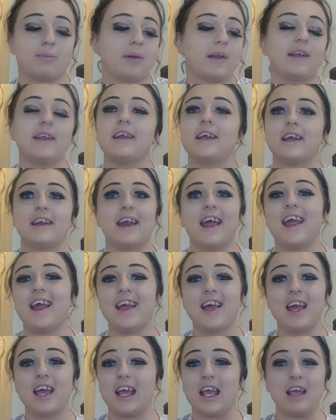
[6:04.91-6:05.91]
At the end of the day,
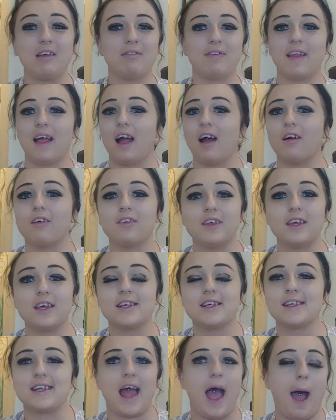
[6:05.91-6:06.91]
even the
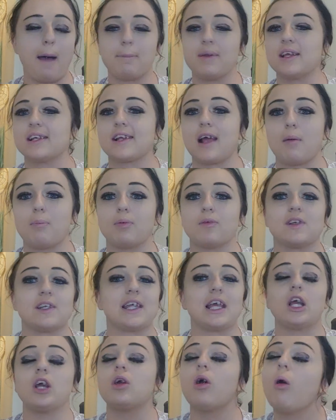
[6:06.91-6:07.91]
healthiest, happiest couples,
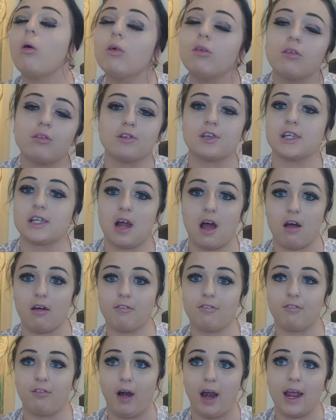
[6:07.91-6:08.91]
they go through stuff,
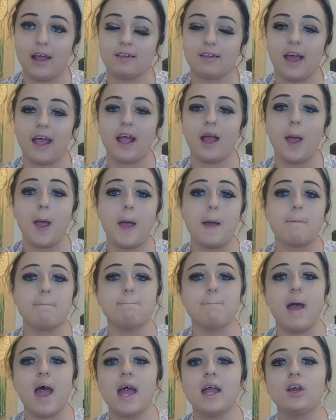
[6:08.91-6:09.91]
right? Like,
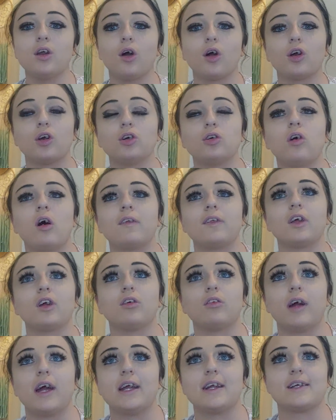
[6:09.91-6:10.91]
men are not the
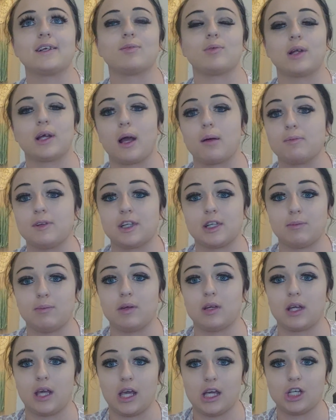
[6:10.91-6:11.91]
greatest when it comes to
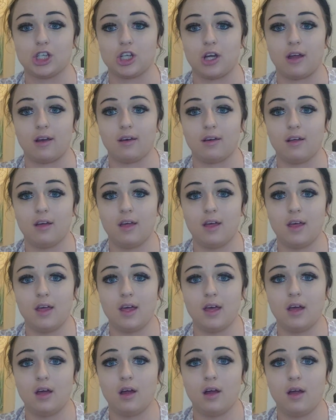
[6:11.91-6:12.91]
communication.
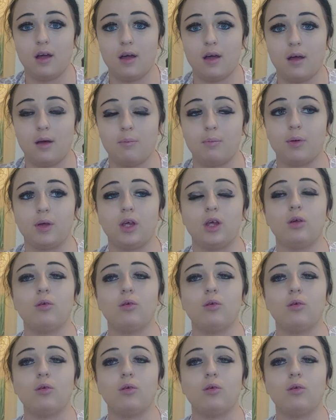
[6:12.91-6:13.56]
But